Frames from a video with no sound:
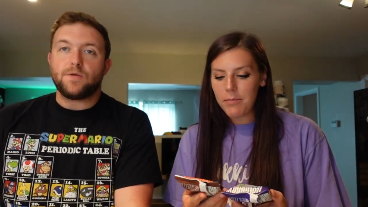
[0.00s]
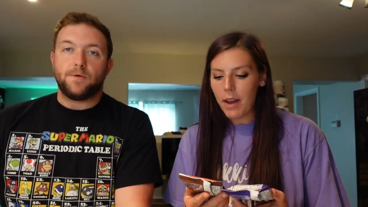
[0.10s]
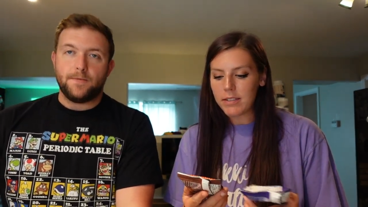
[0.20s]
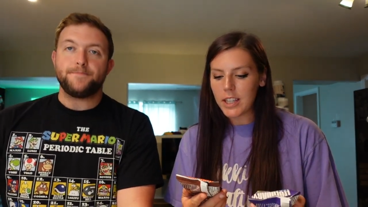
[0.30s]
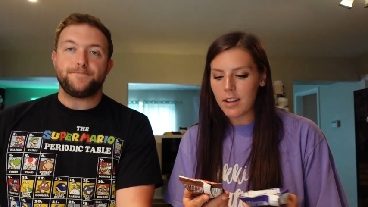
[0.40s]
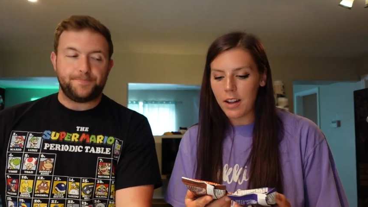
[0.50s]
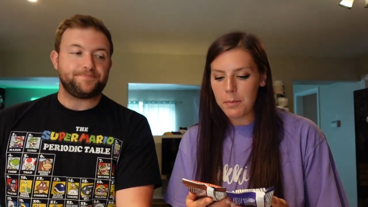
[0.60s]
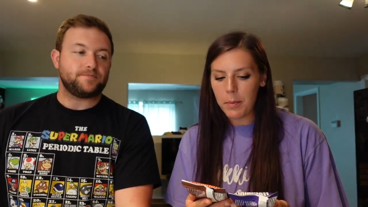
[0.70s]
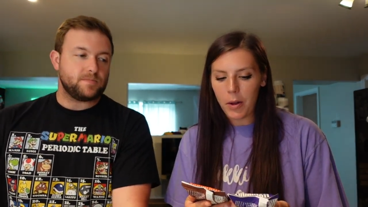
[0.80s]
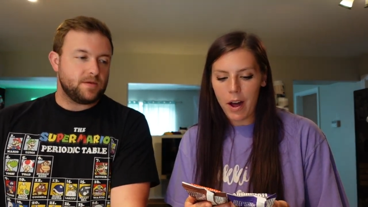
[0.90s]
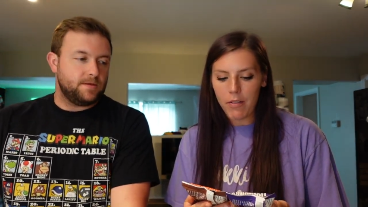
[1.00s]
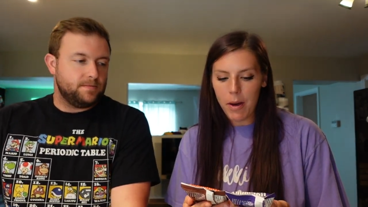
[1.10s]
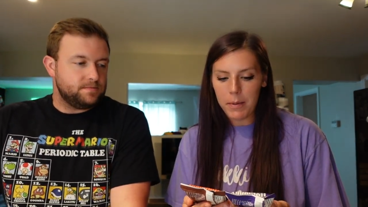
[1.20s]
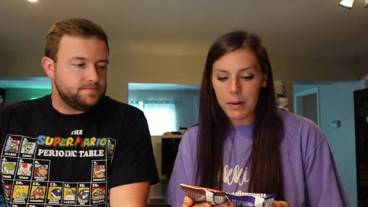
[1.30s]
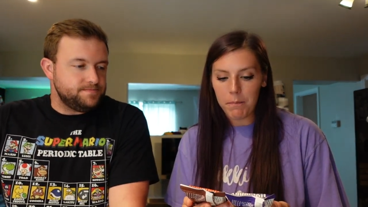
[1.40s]
Speaker 1: I've seen a lot of people have
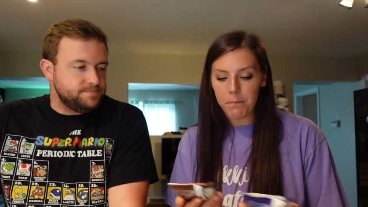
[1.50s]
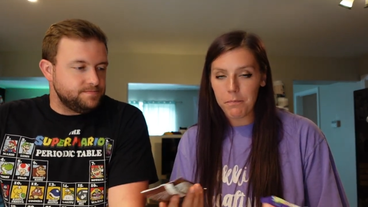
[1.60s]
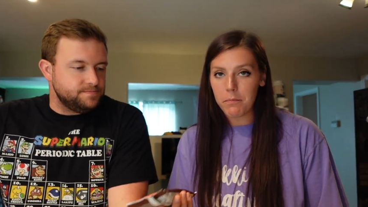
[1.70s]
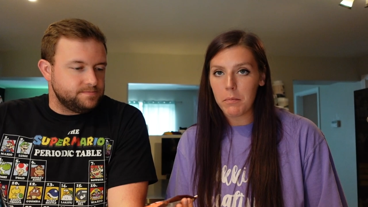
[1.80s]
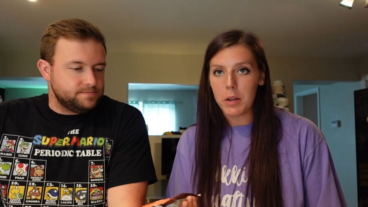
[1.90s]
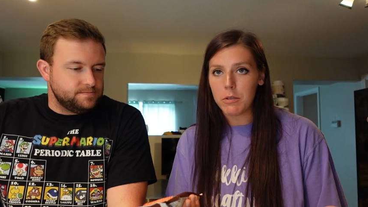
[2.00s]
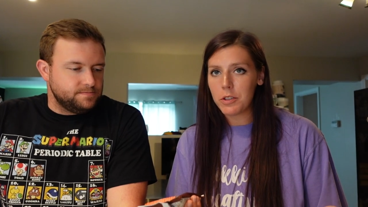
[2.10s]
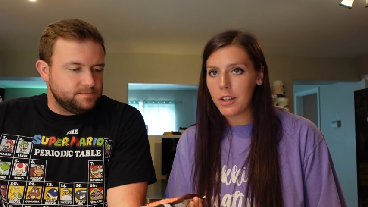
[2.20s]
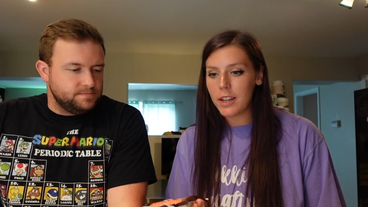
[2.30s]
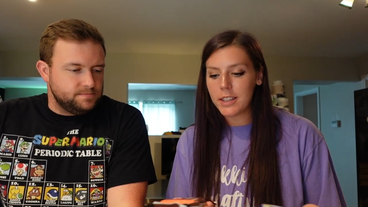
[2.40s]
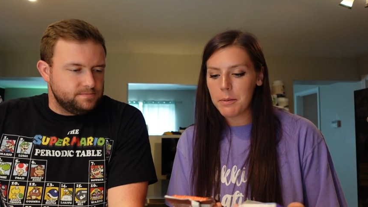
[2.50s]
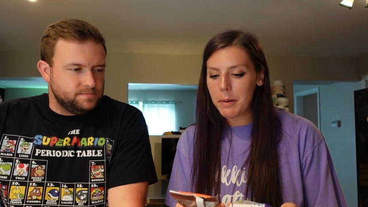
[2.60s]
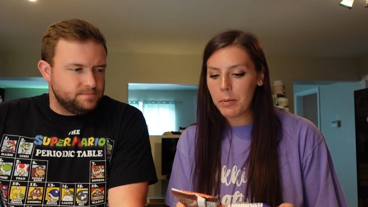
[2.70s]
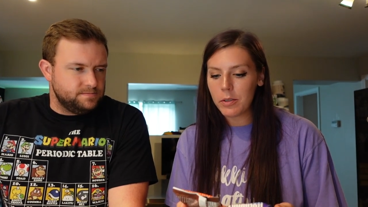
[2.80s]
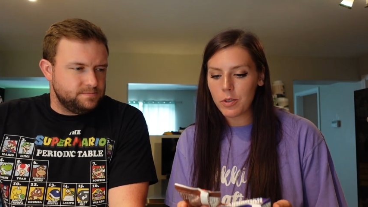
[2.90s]
them, and usually I see
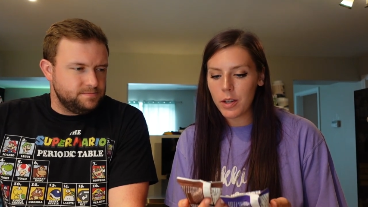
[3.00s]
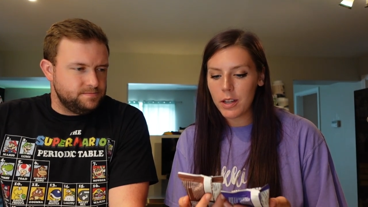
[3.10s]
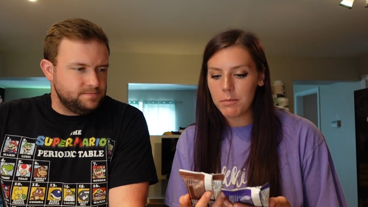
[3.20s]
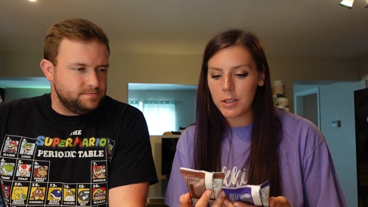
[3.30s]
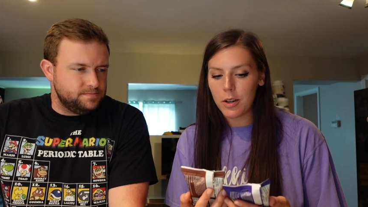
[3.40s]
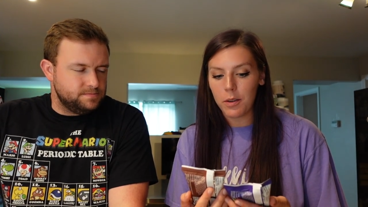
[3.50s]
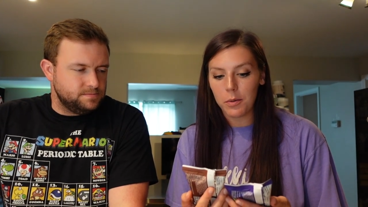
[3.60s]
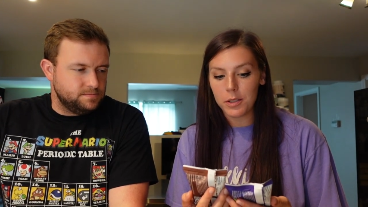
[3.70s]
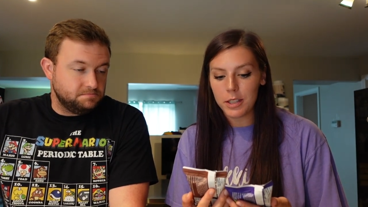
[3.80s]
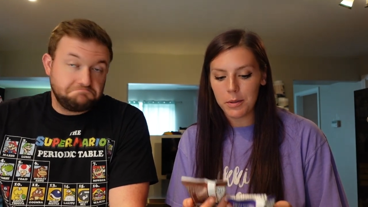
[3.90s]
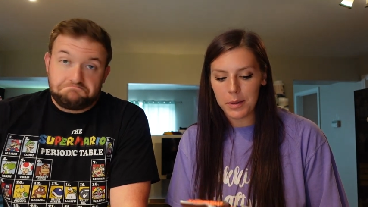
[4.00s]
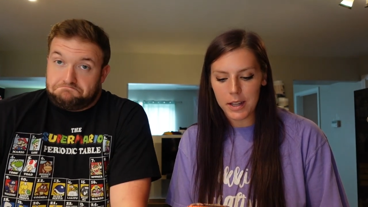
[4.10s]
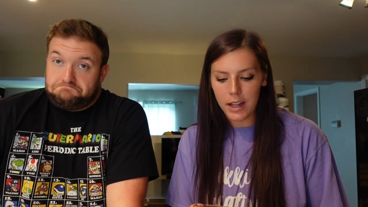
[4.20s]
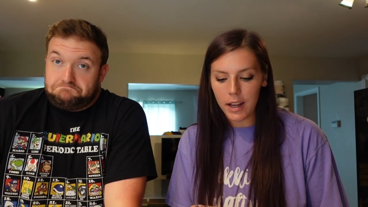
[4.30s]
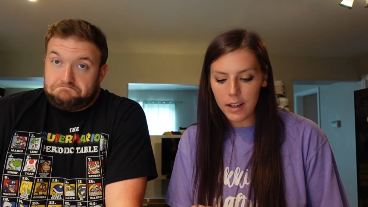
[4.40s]
people enjoy them, so we'll see what we
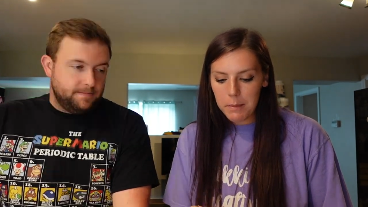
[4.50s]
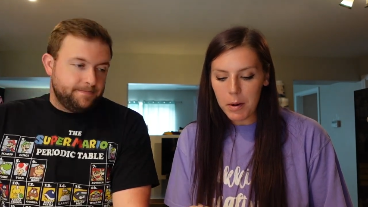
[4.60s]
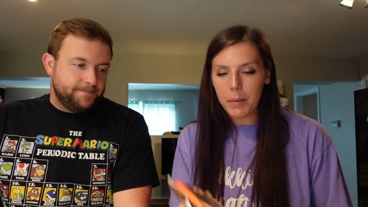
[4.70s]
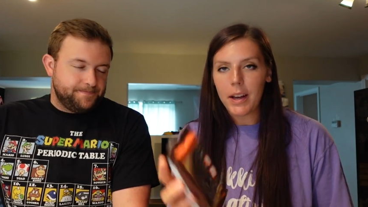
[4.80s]
think. But we